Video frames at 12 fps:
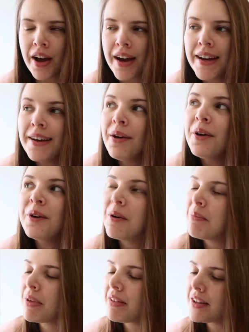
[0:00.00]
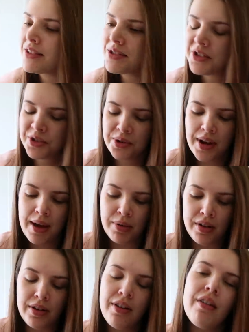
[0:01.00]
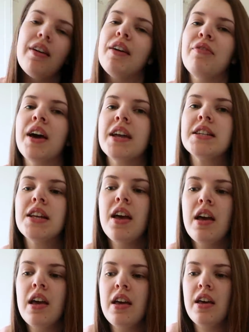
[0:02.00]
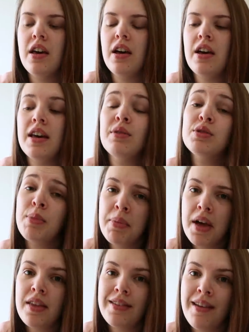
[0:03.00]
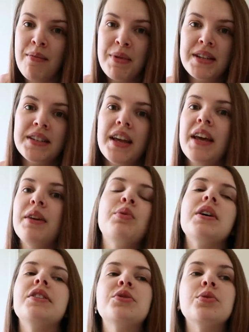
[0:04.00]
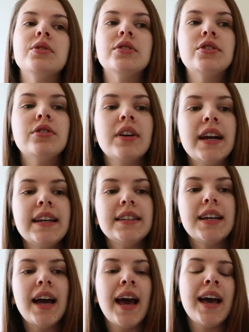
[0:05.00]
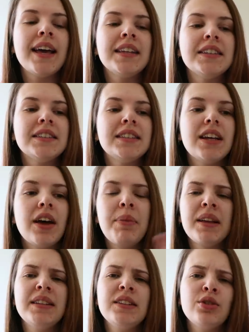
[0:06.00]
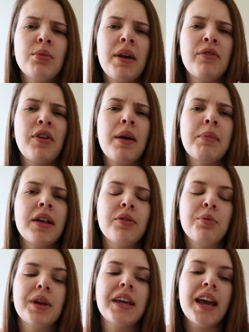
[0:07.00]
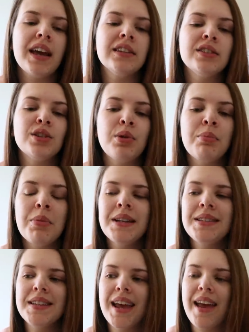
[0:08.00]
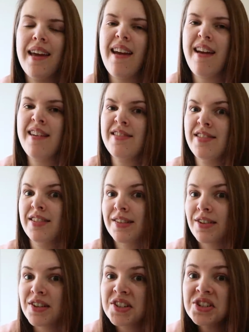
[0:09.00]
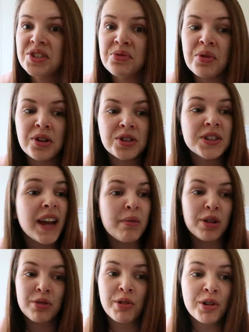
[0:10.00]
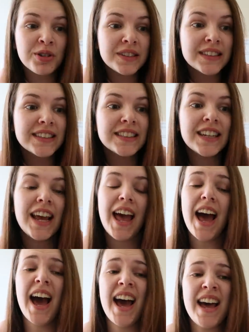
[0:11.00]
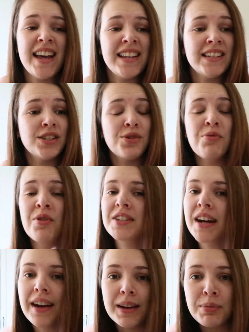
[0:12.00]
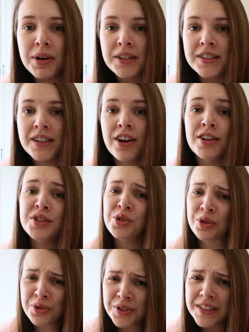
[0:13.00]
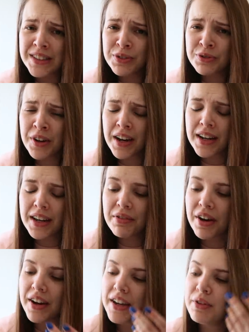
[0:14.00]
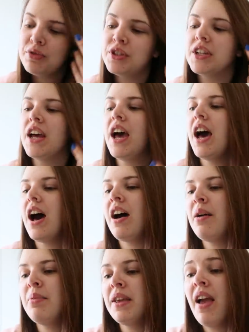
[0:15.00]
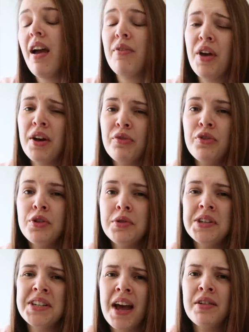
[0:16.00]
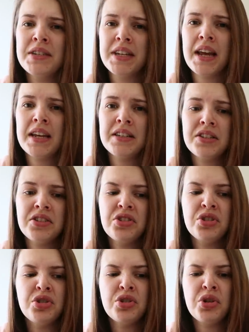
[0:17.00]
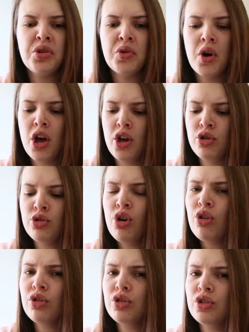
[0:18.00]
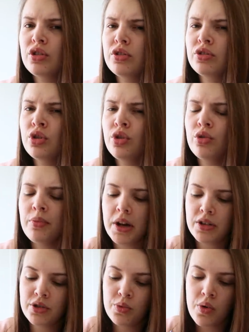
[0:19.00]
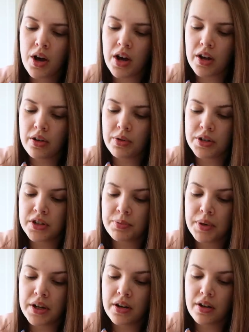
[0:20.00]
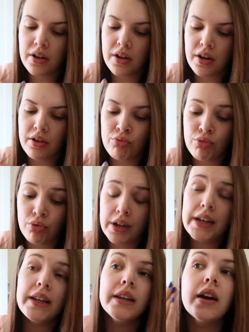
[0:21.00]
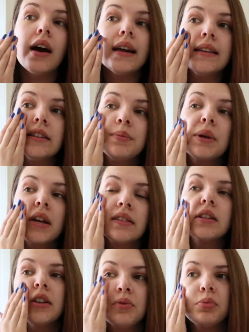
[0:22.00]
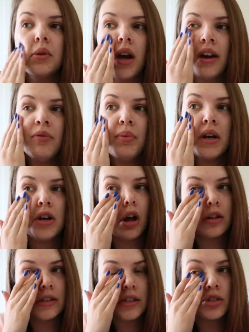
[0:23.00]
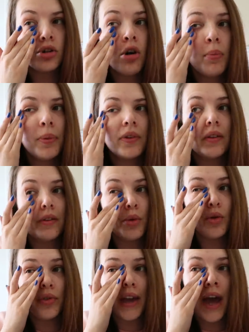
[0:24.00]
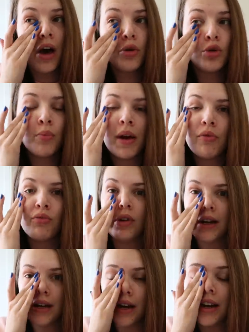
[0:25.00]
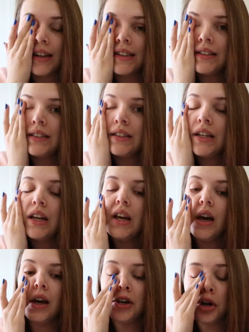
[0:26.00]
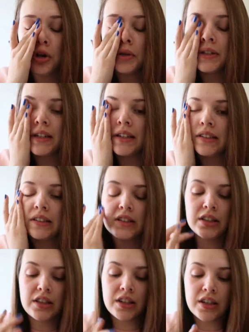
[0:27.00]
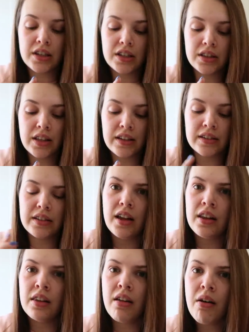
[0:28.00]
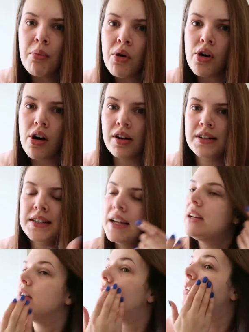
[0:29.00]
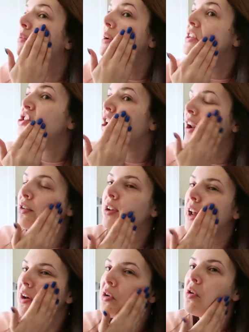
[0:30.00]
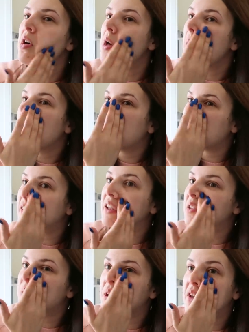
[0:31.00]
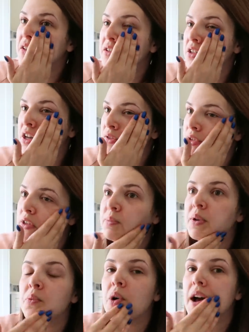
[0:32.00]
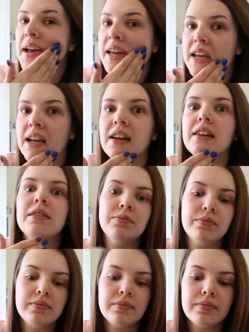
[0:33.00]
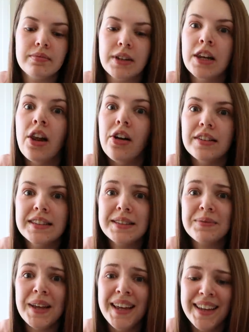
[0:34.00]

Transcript: I know, miracles do happen. No, I've had, it was my birthday on Monday, which was great. And I basically saw my family at the weekend. So Monday, I just got to watch Game of Thrones and watch Harry Potter. Our sofas have finally arrived. But yeah, I've had a few down days to do not too much work, which has been really nice because I've kind of been non-stop since moving out. You may have realized and noticed that there's a lot more content on my channel now, and that's because I've just been working lots.